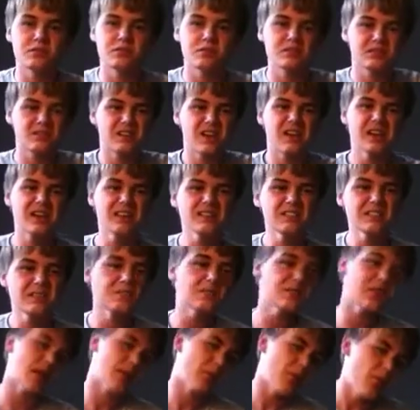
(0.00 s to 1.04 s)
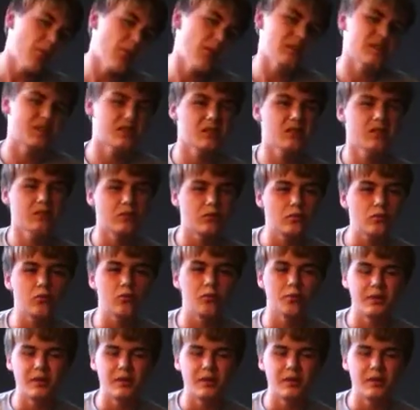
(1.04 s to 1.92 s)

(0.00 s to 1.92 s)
It kind of seems like a pointless thing to do,